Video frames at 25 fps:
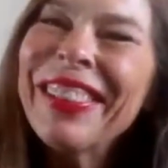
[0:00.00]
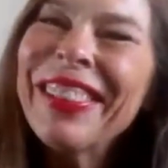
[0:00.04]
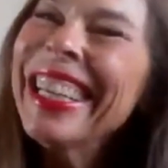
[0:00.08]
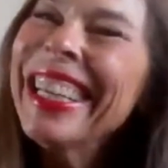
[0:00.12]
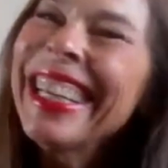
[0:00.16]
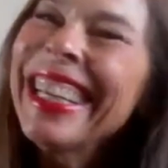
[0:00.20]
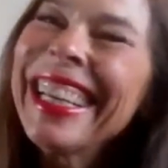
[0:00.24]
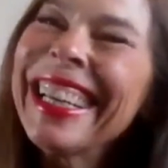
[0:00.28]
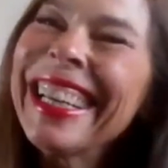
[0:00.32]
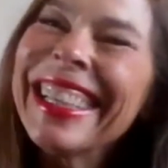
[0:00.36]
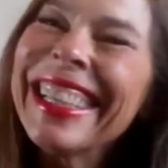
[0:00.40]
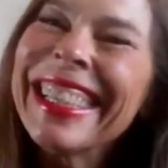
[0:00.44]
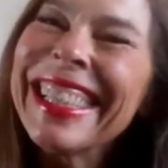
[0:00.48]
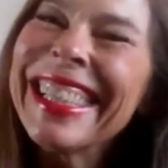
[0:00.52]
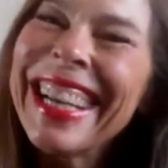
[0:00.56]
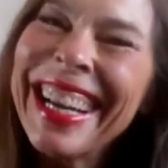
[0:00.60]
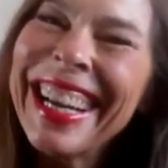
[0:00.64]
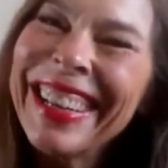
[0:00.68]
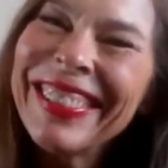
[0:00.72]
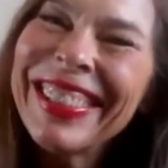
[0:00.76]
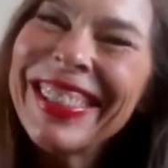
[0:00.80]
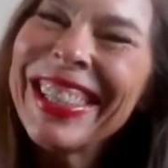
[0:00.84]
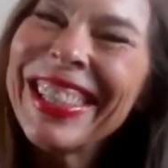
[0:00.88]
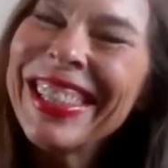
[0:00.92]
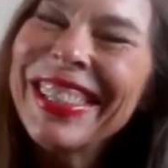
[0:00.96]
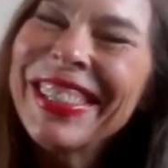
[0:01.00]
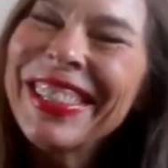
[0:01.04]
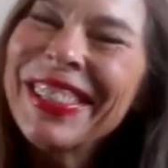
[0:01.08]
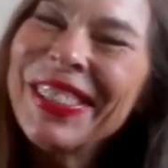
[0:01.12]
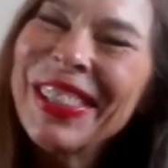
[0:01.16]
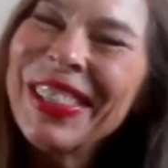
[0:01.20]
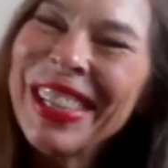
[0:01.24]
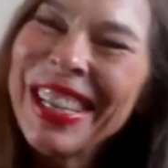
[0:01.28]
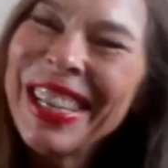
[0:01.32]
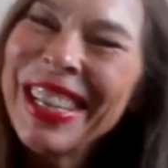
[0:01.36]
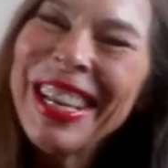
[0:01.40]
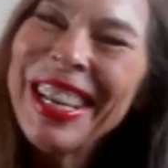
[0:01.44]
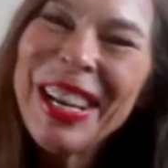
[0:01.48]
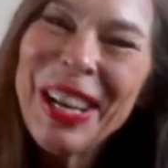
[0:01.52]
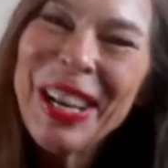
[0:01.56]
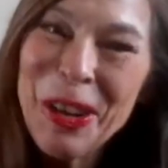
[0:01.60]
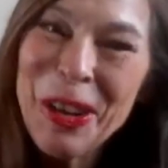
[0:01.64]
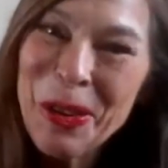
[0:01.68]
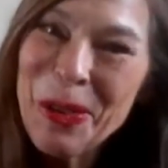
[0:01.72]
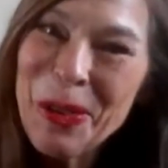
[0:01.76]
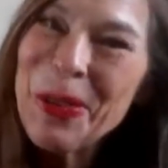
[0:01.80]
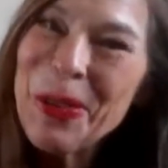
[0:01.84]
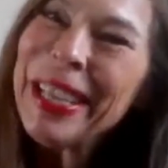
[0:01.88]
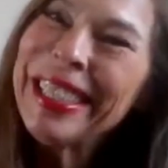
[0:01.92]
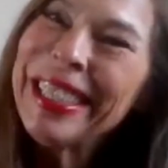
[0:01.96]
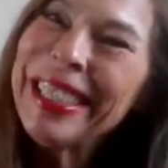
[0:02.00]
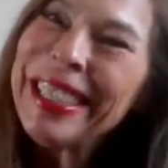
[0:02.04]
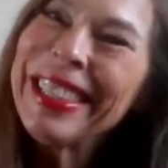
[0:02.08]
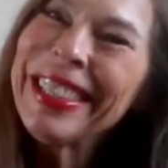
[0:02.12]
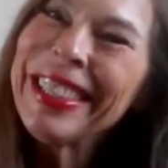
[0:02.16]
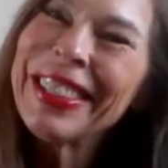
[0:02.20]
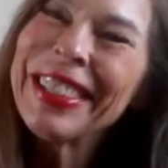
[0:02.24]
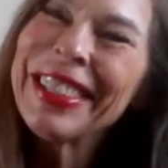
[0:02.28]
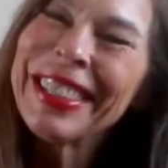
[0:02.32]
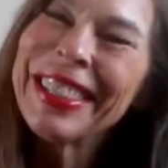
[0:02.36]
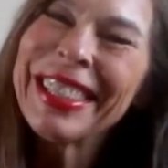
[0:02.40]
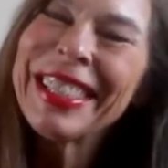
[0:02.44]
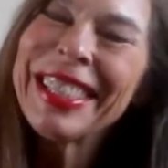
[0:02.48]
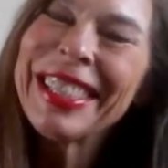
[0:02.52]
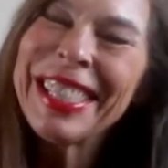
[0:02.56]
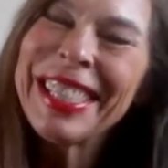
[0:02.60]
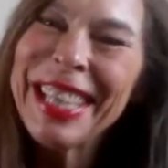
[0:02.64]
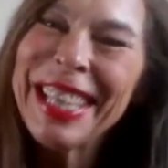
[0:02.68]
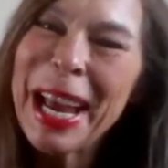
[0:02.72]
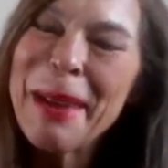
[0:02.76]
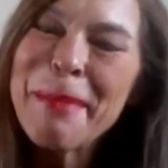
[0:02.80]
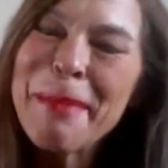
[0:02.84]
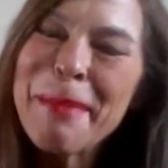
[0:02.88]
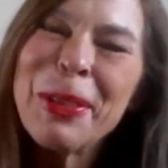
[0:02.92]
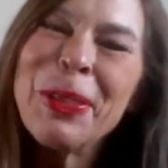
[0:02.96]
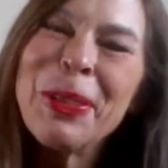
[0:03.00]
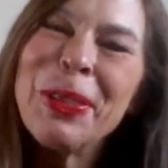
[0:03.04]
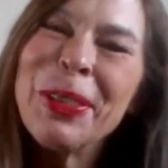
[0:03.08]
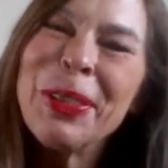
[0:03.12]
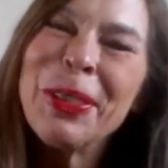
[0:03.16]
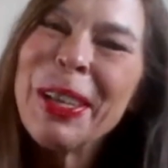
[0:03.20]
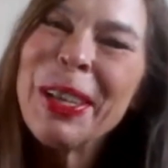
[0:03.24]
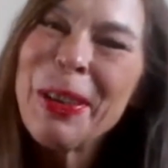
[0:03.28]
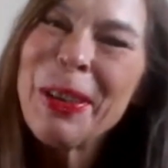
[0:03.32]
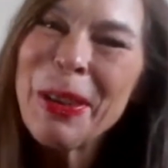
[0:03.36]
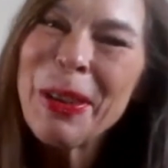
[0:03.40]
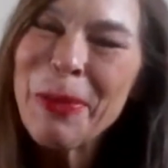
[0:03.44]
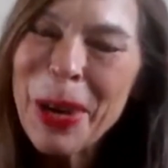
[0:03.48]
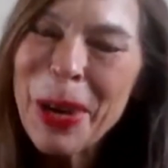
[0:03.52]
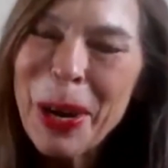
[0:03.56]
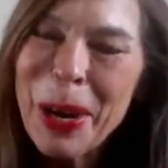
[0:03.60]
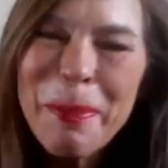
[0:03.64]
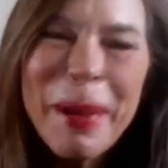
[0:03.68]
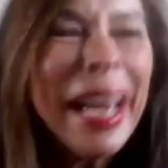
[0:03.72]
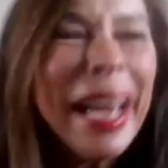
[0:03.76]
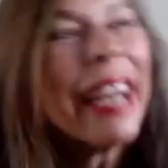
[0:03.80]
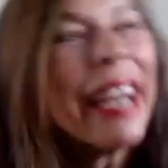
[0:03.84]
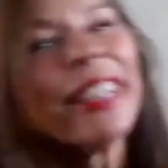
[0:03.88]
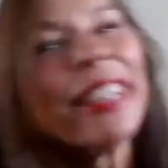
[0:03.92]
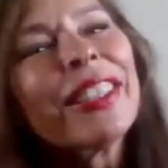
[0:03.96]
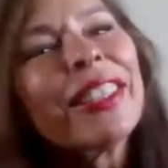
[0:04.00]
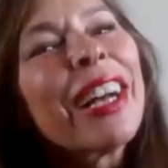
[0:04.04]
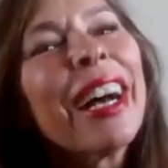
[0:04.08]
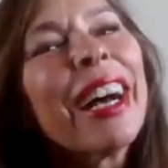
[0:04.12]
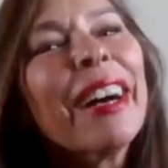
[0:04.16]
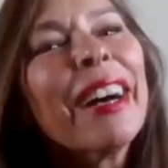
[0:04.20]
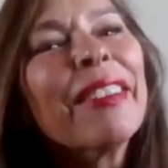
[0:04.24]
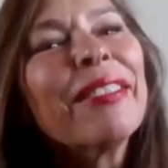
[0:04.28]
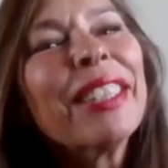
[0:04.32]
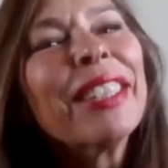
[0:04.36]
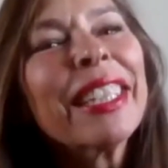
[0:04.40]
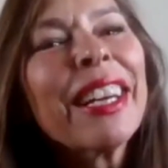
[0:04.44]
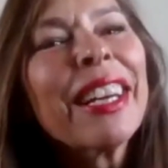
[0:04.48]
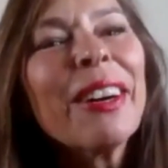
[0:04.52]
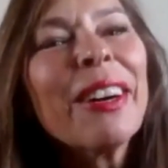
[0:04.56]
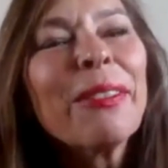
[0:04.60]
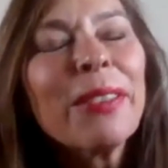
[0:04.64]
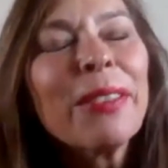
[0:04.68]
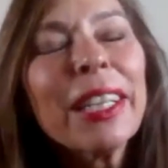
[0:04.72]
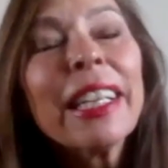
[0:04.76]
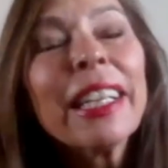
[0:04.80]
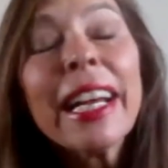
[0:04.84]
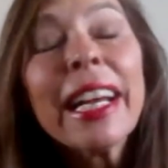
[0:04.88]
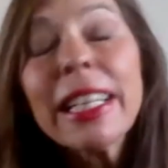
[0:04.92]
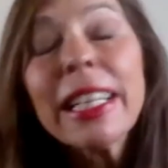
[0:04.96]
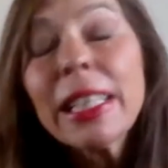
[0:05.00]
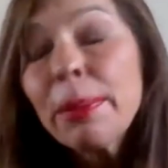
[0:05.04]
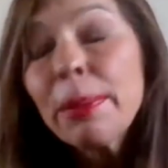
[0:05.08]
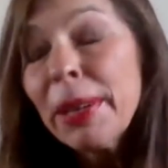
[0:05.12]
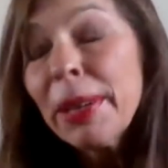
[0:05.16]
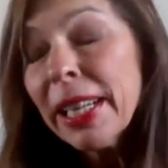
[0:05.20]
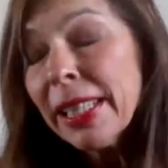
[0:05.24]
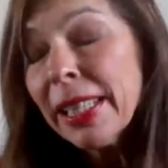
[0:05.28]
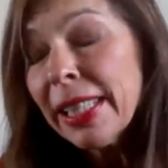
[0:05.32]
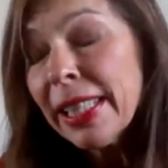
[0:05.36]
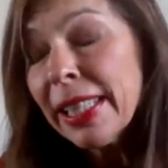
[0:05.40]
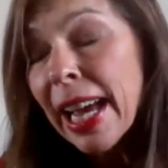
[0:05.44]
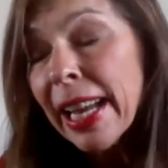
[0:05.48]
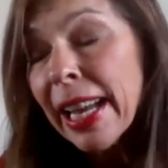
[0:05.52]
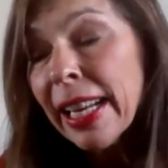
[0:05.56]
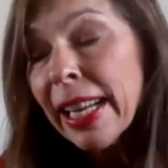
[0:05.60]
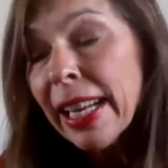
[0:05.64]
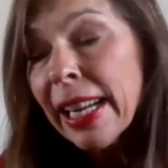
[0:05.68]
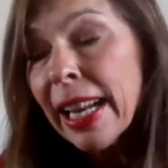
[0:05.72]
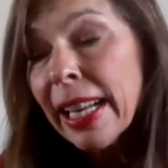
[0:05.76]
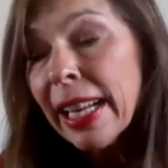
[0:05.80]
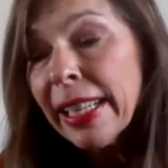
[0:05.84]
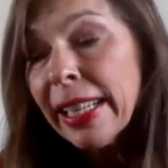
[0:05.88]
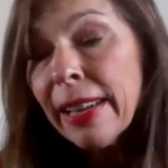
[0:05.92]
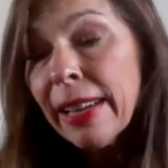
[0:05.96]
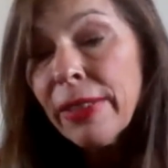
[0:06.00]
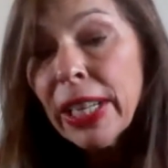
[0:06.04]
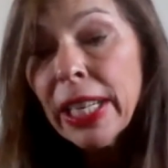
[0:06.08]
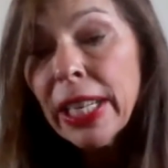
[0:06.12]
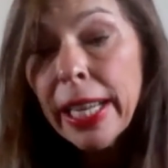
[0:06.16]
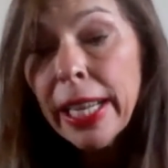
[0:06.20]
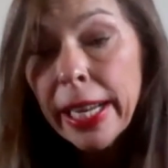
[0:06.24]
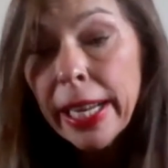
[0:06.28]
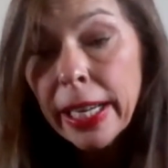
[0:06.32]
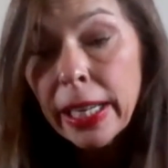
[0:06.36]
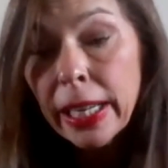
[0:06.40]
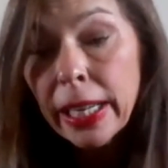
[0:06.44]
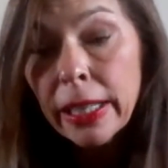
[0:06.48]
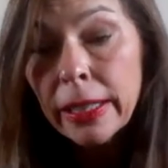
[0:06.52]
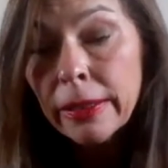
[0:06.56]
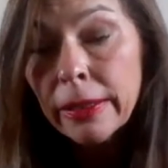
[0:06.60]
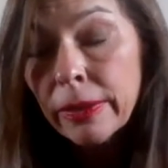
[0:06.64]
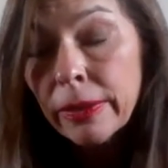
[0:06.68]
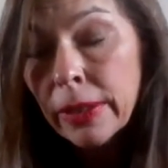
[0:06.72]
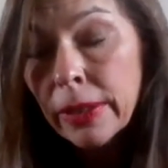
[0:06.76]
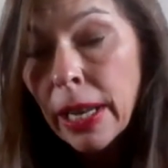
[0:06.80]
any good time to quit your stable, well-paying job to go freelance, but I decided I'd give it a year.